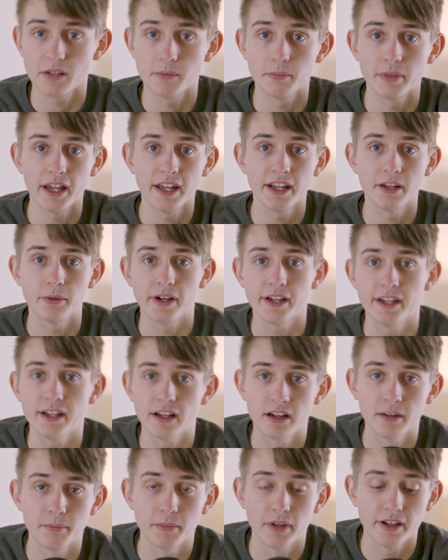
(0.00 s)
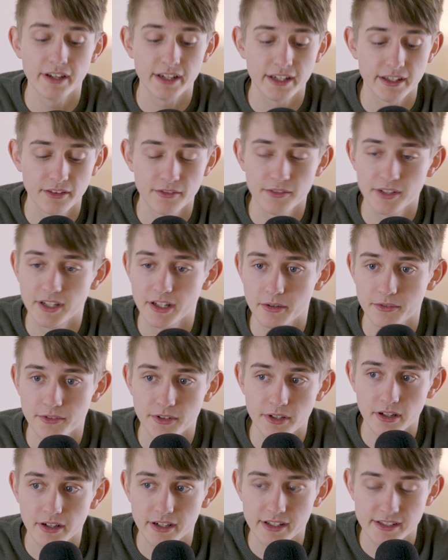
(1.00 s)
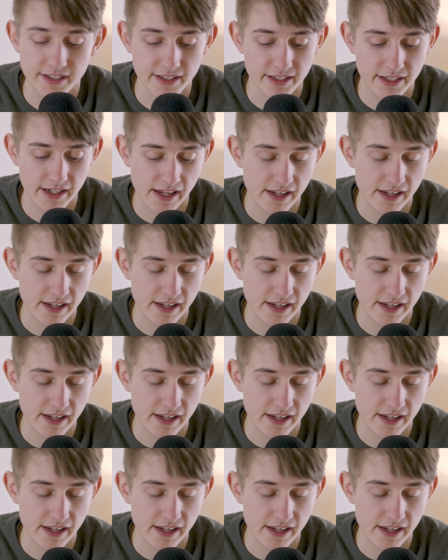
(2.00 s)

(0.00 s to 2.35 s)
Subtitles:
But anyway, like the video if you liked it,